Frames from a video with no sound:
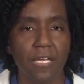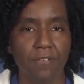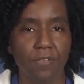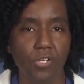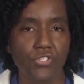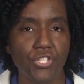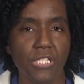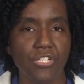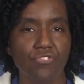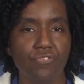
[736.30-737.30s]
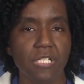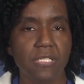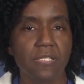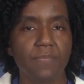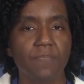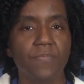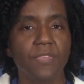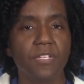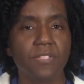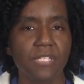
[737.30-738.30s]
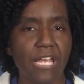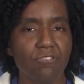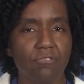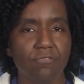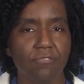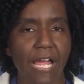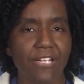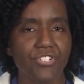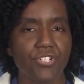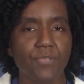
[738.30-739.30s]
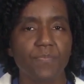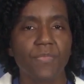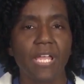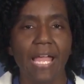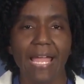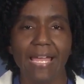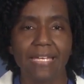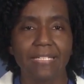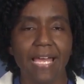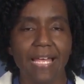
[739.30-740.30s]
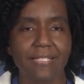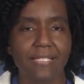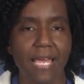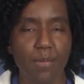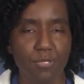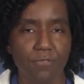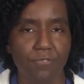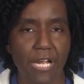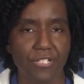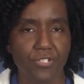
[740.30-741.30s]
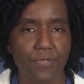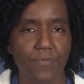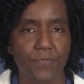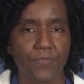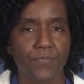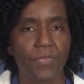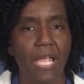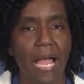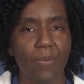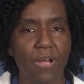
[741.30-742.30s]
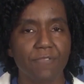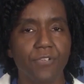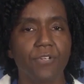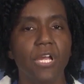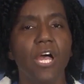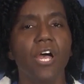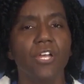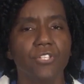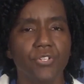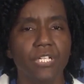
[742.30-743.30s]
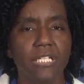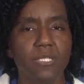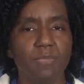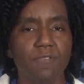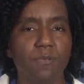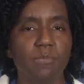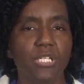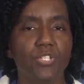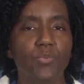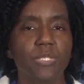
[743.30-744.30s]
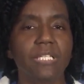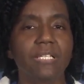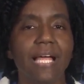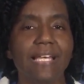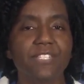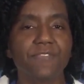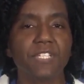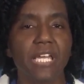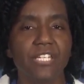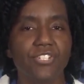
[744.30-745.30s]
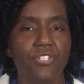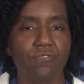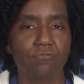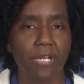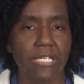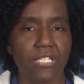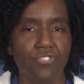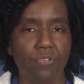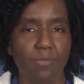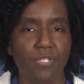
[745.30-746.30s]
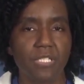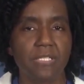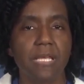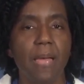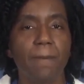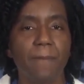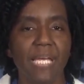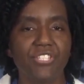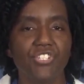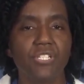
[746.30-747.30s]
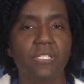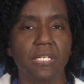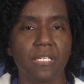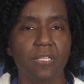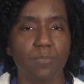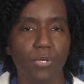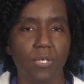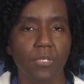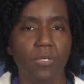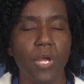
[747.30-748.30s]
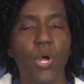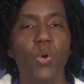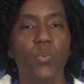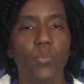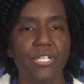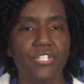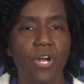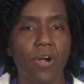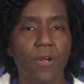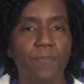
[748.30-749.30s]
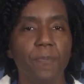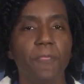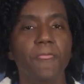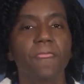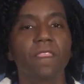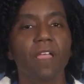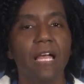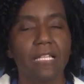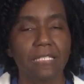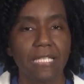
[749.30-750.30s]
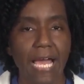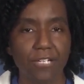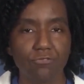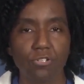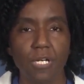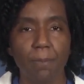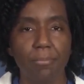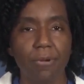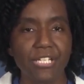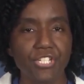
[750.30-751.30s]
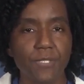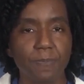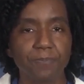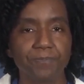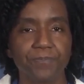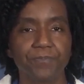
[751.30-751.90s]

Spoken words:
avulsion injuries, sacral fracture, and acetabular fracture. However, you need to be familiar with the classification of ring disruptions mentioned in the book, which are lateral compression,